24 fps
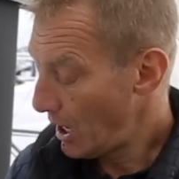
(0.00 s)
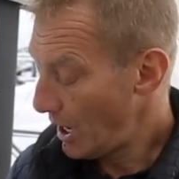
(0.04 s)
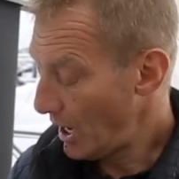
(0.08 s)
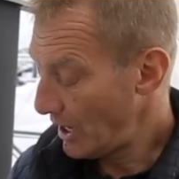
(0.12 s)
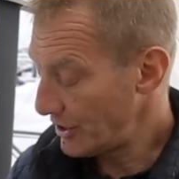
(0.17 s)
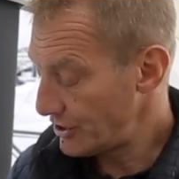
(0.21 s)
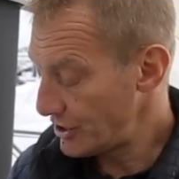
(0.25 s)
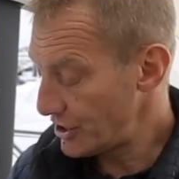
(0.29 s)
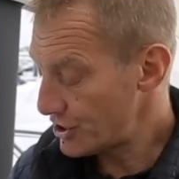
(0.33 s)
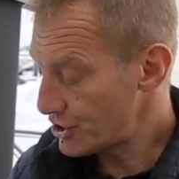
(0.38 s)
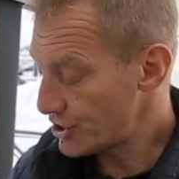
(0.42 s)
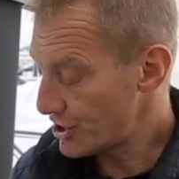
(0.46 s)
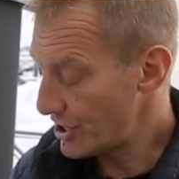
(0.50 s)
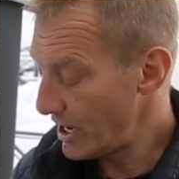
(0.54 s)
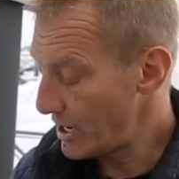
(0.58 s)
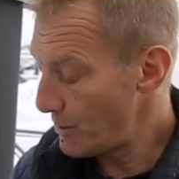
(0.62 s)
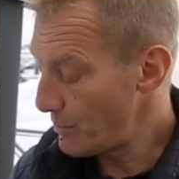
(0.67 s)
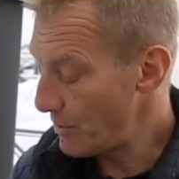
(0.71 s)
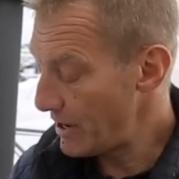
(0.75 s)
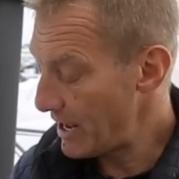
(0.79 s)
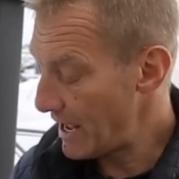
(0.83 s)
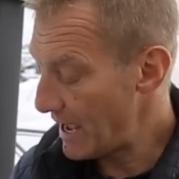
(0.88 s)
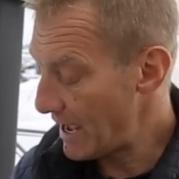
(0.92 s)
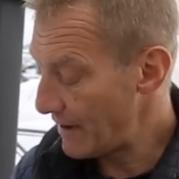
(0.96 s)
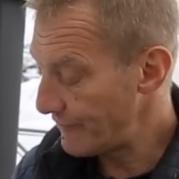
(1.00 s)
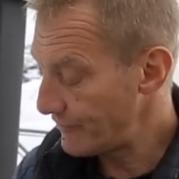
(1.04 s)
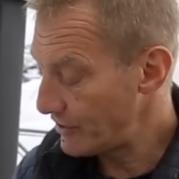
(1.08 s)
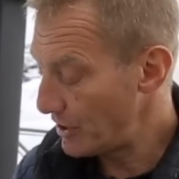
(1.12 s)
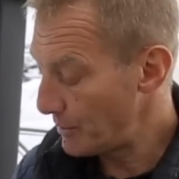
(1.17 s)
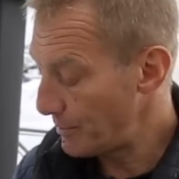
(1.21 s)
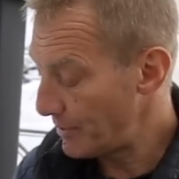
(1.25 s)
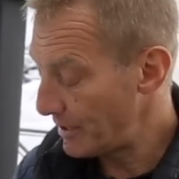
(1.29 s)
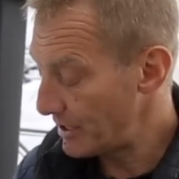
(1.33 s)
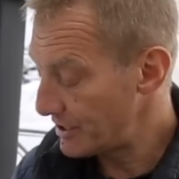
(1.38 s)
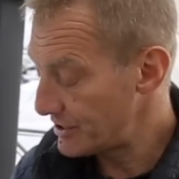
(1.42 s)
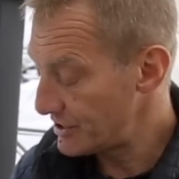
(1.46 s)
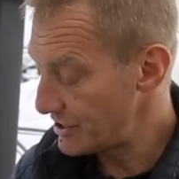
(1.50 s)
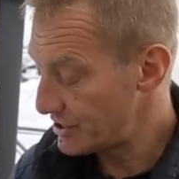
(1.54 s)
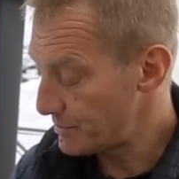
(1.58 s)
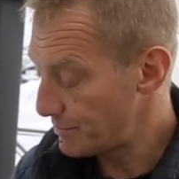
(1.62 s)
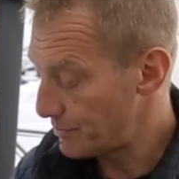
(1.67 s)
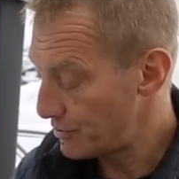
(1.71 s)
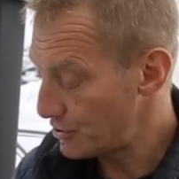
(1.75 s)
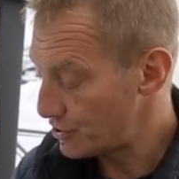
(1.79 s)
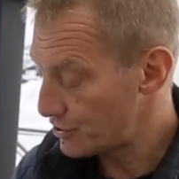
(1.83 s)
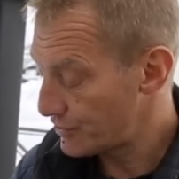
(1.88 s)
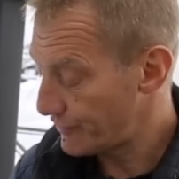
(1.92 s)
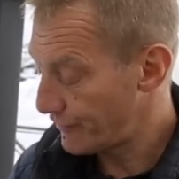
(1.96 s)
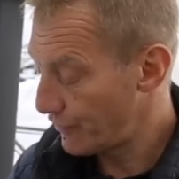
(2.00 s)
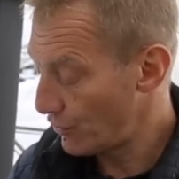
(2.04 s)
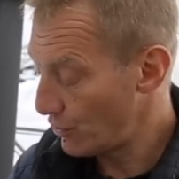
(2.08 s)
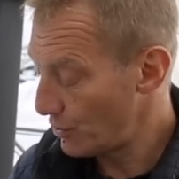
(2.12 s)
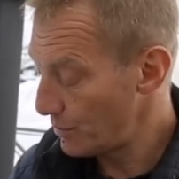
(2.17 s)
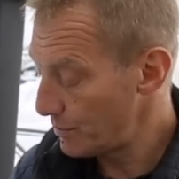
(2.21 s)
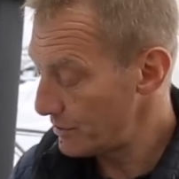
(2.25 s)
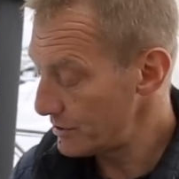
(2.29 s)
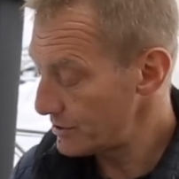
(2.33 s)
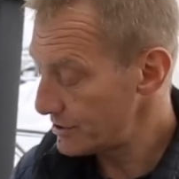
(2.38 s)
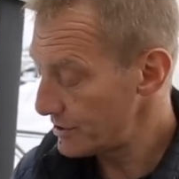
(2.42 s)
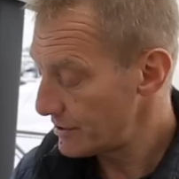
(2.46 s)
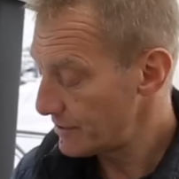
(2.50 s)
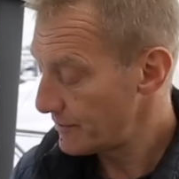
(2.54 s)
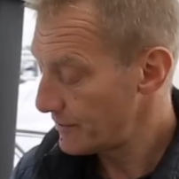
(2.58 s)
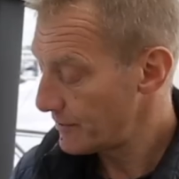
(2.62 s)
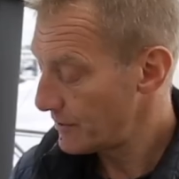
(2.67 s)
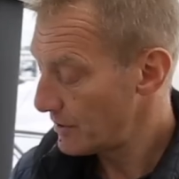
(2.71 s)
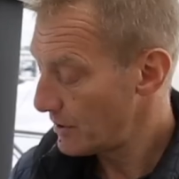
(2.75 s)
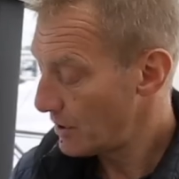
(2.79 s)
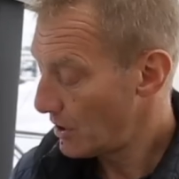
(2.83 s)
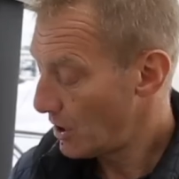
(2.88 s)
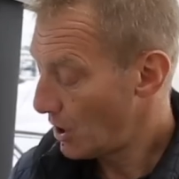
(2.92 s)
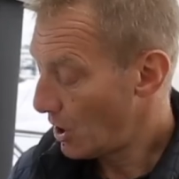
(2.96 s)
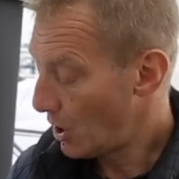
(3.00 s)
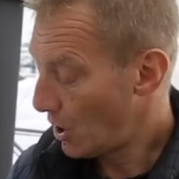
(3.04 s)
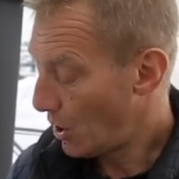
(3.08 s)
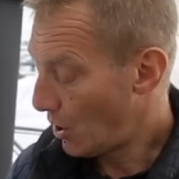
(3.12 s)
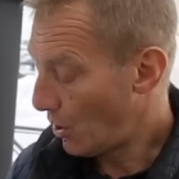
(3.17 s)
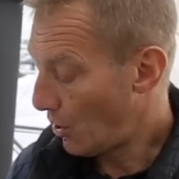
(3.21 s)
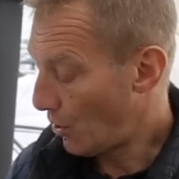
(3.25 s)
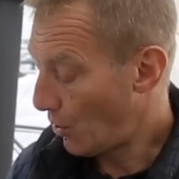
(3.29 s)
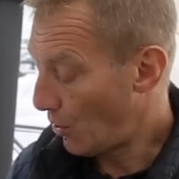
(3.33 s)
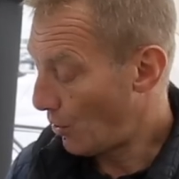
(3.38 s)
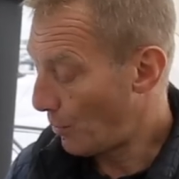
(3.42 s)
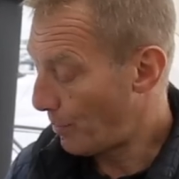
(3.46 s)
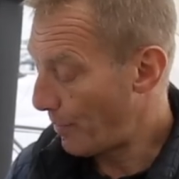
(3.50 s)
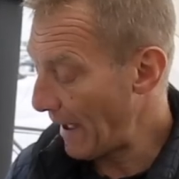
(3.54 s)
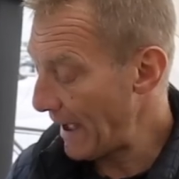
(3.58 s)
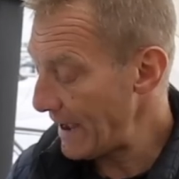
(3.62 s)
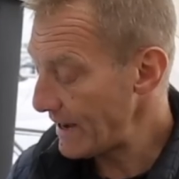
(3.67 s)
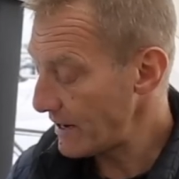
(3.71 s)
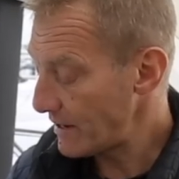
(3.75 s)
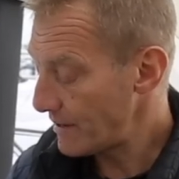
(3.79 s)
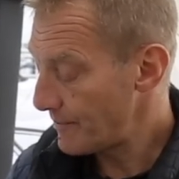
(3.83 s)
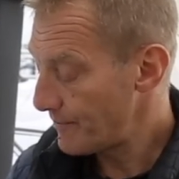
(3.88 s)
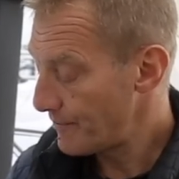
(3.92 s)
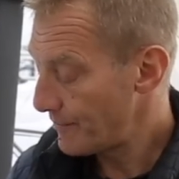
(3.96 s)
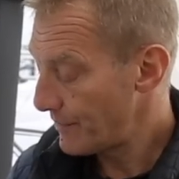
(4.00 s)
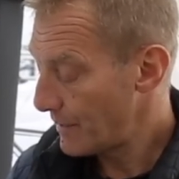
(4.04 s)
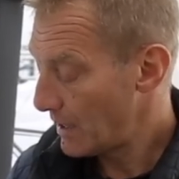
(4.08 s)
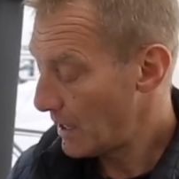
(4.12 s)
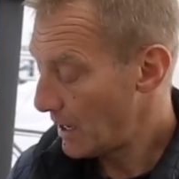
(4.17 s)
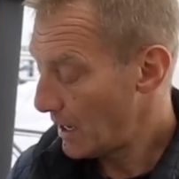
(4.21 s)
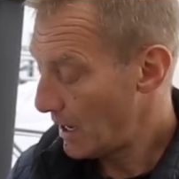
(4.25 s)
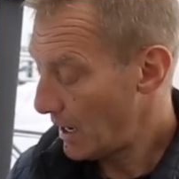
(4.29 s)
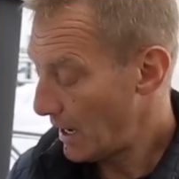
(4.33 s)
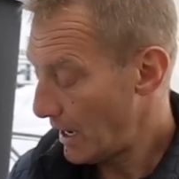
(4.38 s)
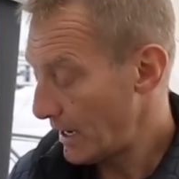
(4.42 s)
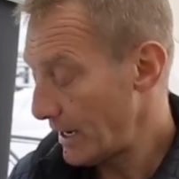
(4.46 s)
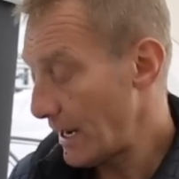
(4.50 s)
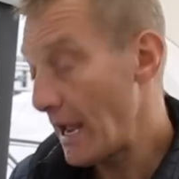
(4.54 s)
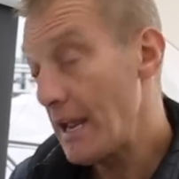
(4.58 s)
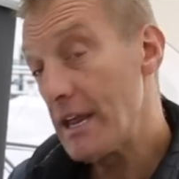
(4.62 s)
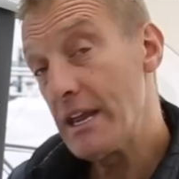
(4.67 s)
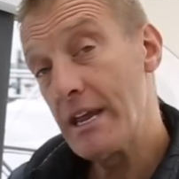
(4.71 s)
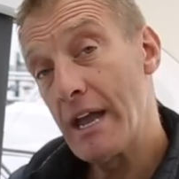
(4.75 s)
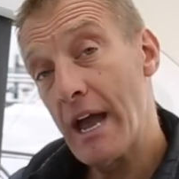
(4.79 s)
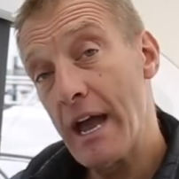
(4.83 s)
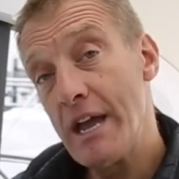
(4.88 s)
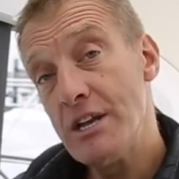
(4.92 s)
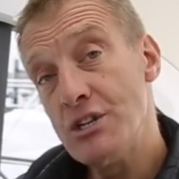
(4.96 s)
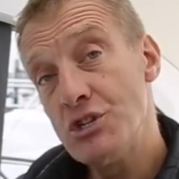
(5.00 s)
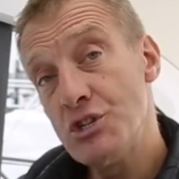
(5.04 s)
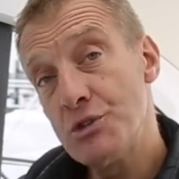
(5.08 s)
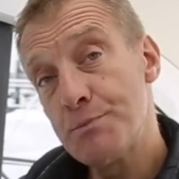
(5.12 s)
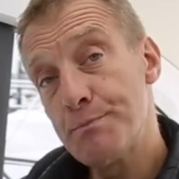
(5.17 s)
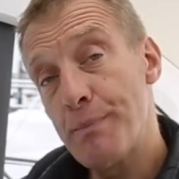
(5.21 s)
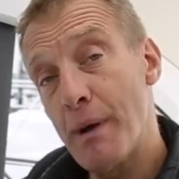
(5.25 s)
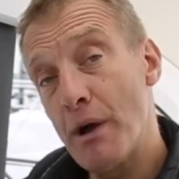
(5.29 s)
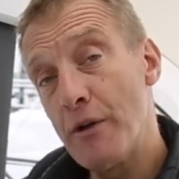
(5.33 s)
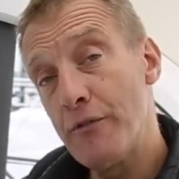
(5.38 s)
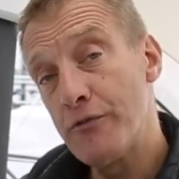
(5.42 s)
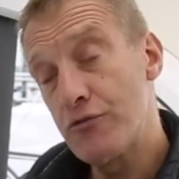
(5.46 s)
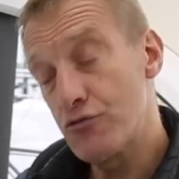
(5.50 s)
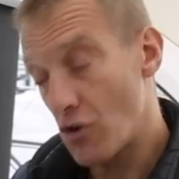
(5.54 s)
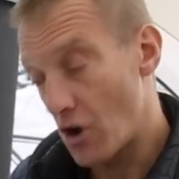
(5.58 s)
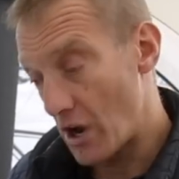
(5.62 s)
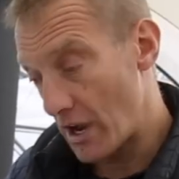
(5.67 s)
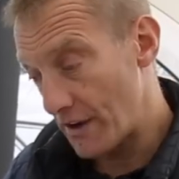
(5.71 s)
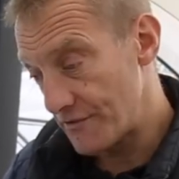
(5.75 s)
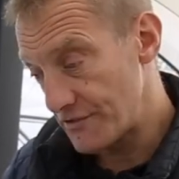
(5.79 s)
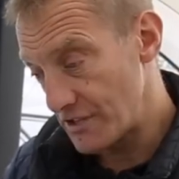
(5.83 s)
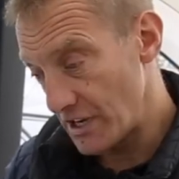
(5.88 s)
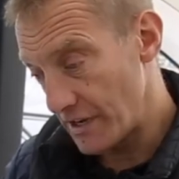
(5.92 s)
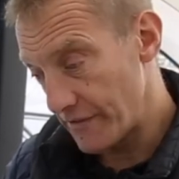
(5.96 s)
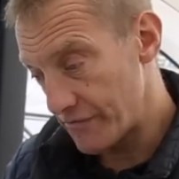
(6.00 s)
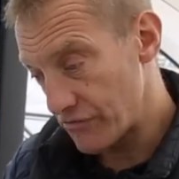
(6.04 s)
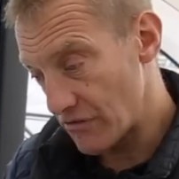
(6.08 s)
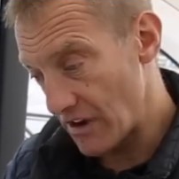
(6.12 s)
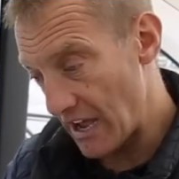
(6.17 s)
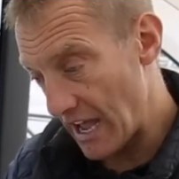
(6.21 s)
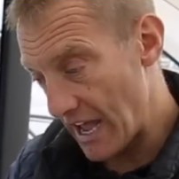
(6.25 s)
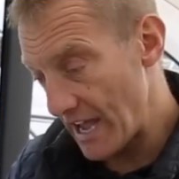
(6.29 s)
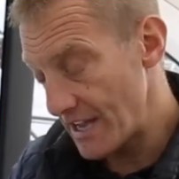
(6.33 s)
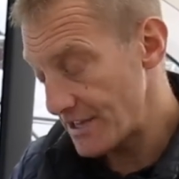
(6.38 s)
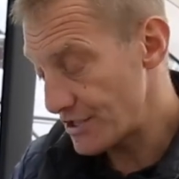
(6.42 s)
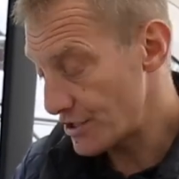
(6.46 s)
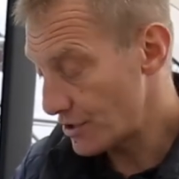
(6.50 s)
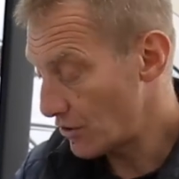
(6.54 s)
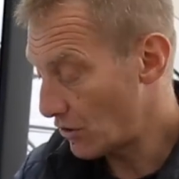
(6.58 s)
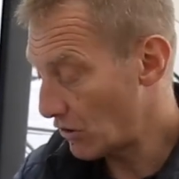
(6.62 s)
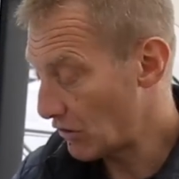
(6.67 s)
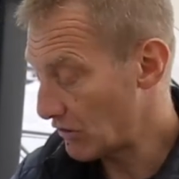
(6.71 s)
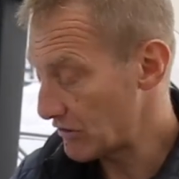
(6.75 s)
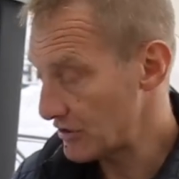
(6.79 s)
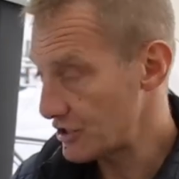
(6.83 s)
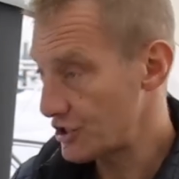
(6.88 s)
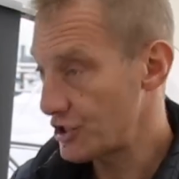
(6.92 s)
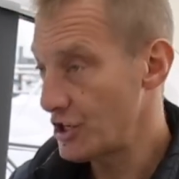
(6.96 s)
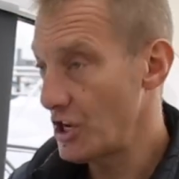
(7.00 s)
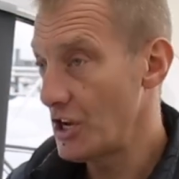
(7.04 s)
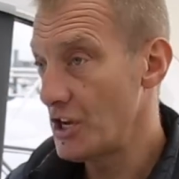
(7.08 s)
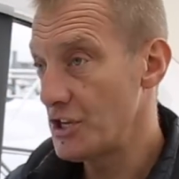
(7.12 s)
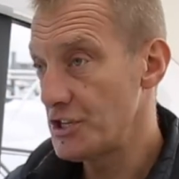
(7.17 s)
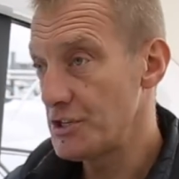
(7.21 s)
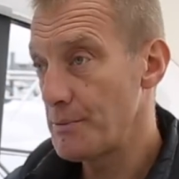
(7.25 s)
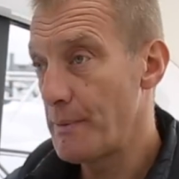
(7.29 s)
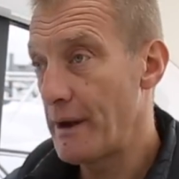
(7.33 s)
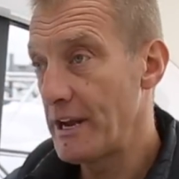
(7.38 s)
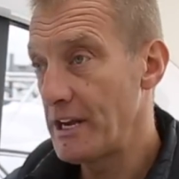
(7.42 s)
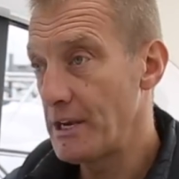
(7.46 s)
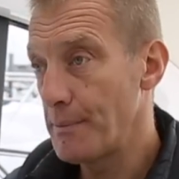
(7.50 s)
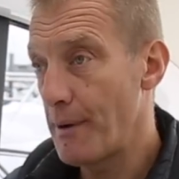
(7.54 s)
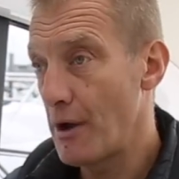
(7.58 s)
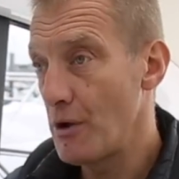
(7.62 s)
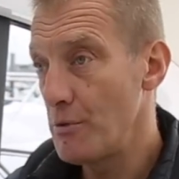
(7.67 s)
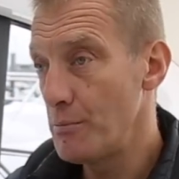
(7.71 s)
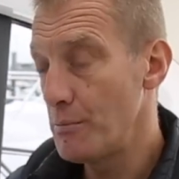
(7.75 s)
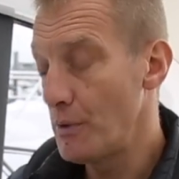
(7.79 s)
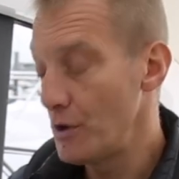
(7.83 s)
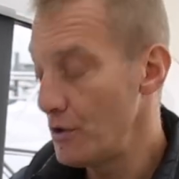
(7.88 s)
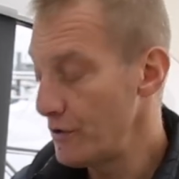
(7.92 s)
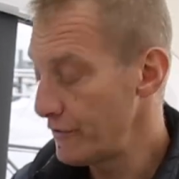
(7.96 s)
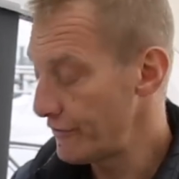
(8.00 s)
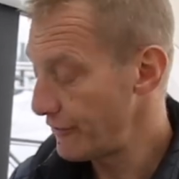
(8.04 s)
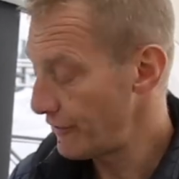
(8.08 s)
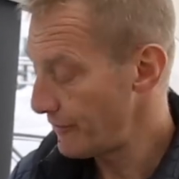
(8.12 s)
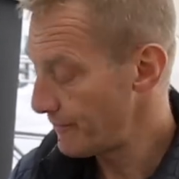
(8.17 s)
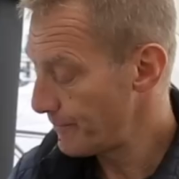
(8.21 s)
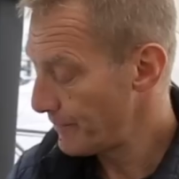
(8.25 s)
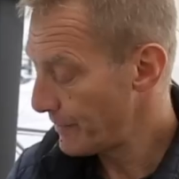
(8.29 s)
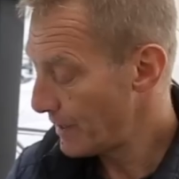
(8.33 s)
Additionally, we have the ability to push forward or back, and that engages both drives, either ahead or astern, to make the boat move.